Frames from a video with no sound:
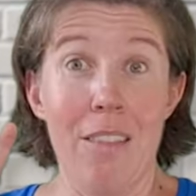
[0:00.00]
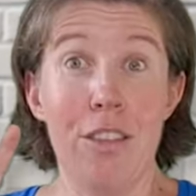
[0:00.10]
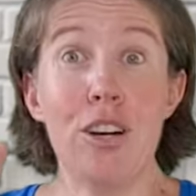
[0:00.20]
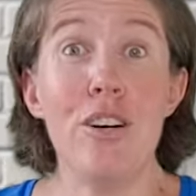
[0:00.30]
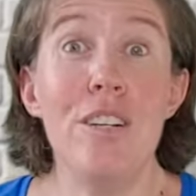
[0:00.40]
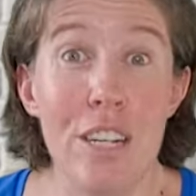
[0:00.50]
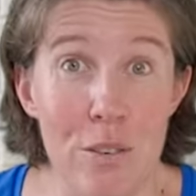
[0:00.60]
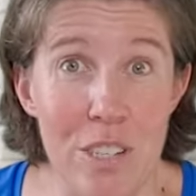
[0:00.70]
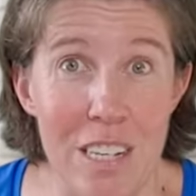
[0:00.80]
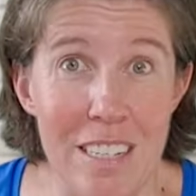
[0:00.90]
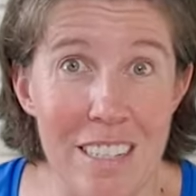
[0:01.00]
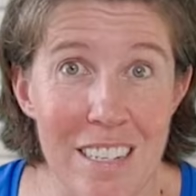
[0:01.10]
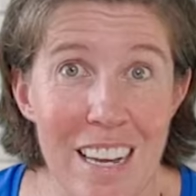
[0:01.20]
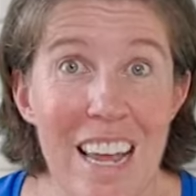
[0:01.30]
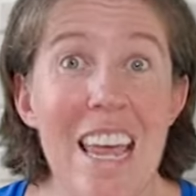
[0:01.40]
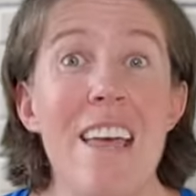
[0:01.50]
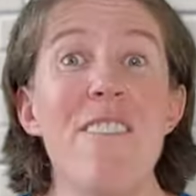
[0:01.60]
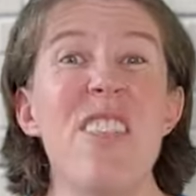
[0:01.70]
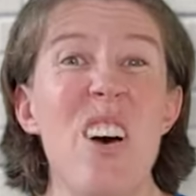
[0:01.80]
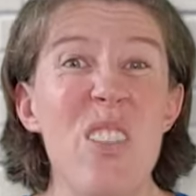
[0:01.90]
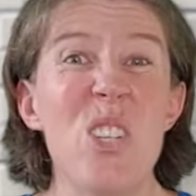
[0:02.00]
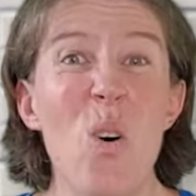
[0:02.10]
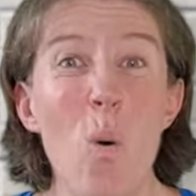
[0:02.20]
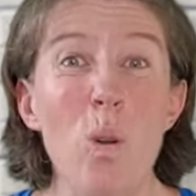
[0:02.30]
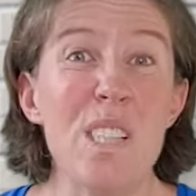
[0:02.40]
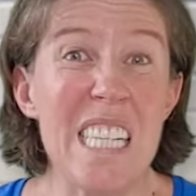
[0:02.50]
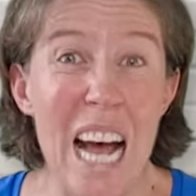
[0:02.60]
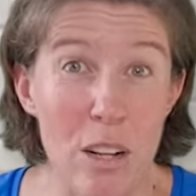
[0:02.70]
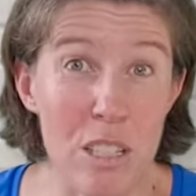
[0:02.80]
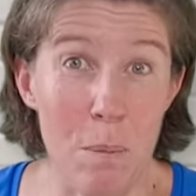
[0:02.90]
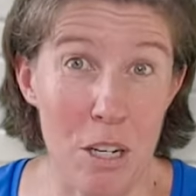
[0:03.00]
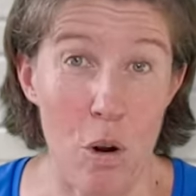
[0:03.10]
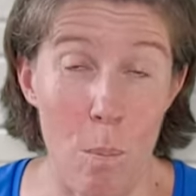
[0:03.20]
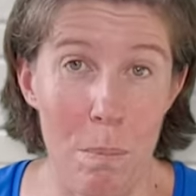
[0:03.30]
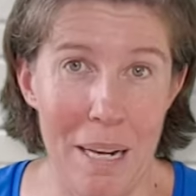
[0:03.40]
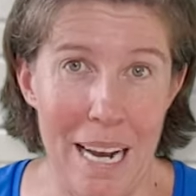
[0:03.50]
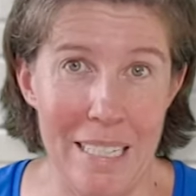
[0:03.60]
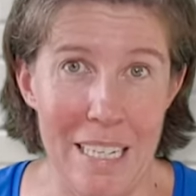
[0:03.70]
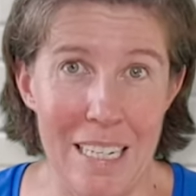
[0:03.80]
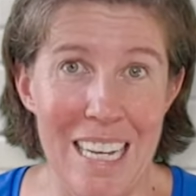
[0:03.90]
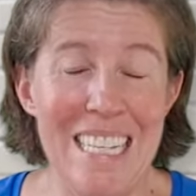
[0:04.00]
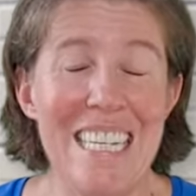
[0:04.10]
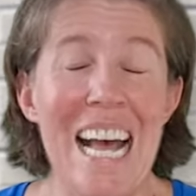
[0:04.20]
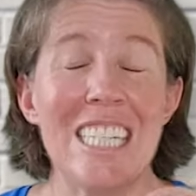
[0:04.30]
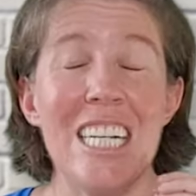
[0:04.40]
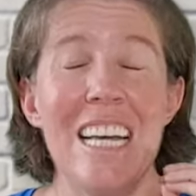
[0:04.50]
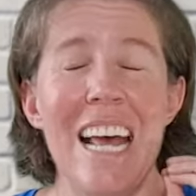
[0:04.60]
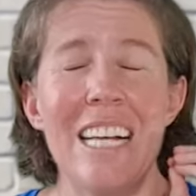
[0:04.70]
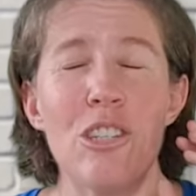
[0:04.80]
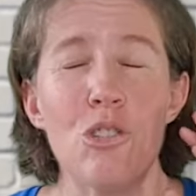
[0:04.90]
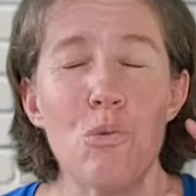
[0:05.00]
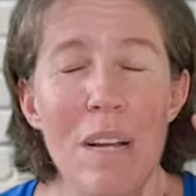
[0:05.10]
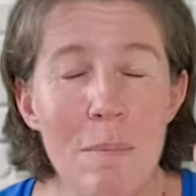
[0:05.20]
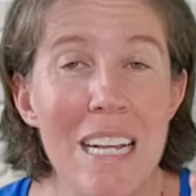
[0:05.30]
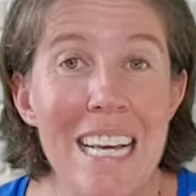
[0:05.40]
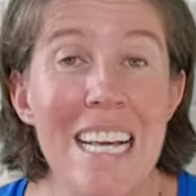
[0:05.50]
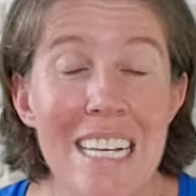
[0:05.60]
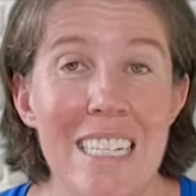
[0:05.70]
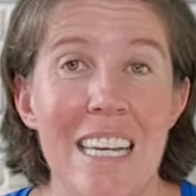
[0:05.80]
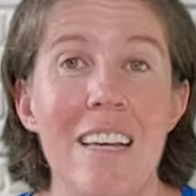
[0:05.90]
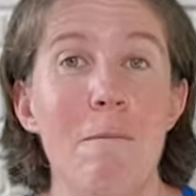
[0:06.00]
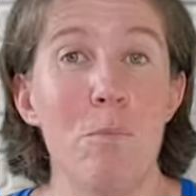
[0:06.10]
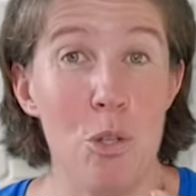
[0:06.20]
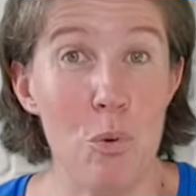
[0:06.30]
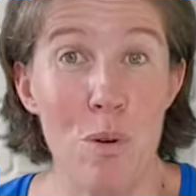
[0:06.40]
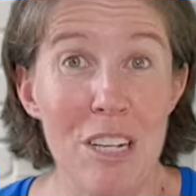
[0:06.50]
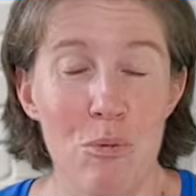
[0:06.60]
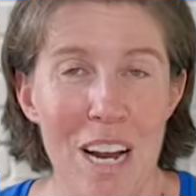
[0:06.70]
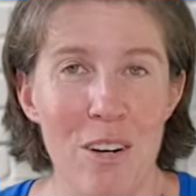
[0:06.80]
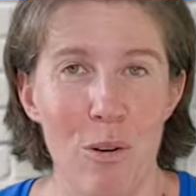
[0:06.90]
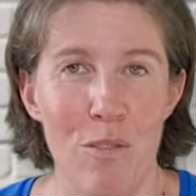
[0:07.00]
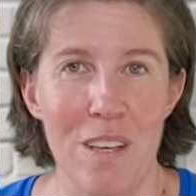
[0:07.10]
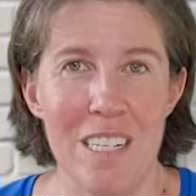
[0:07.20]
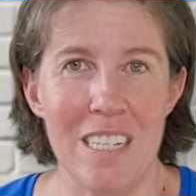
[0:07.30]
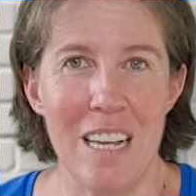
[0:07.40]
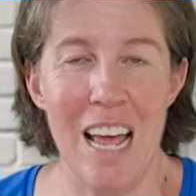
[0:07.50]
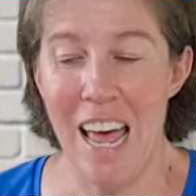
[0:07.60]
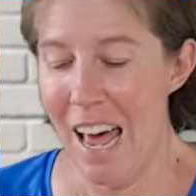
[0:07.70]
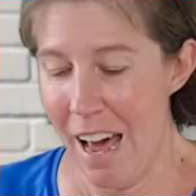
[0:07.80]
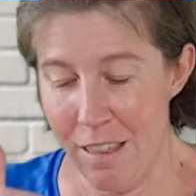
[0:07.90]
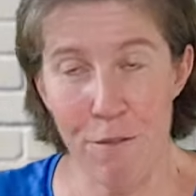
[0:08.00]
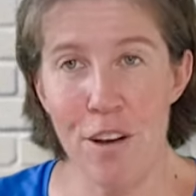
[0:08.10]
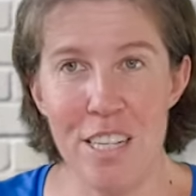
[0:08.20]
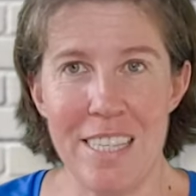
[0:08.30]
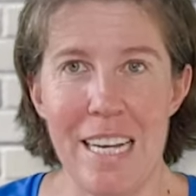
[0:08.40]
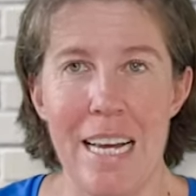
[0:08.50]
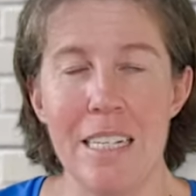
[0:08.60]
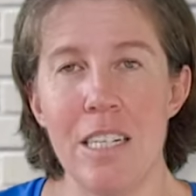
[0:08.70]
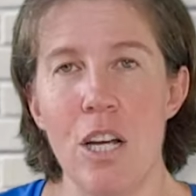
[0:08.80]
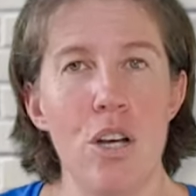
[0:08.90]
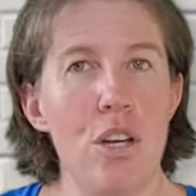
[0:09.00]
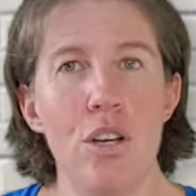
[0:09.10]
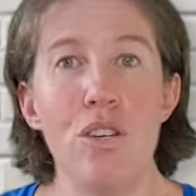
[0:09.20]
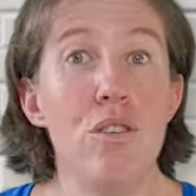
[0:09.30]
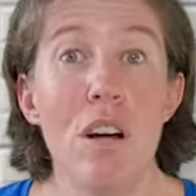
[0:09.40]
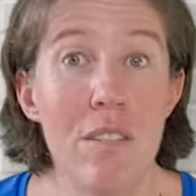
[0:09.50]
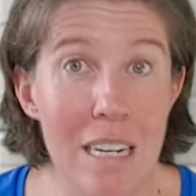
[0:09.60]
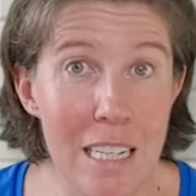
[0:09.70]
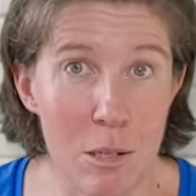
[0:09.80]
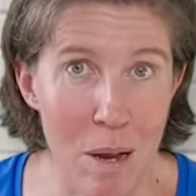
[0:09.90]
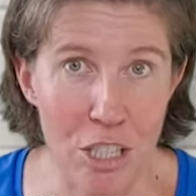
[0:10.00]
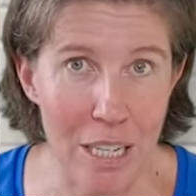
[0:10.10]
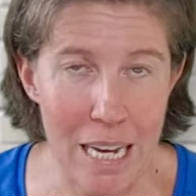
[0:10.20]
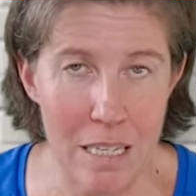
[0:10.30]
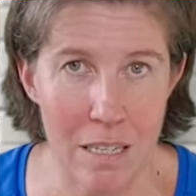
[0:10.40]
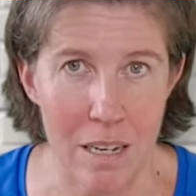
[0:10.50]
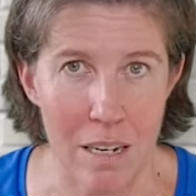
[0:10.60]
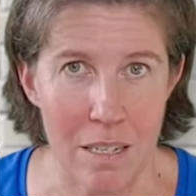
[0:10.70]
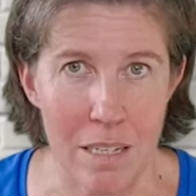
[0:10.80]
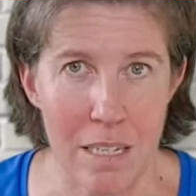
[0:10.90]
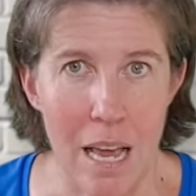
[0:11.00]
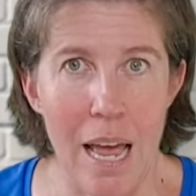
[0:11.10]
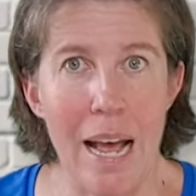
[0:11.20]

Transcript: The good news is, even though this all sounds a bit complicated, it's actually extremely easy to retrain all of this. And the first thing is, you don't need special exercises.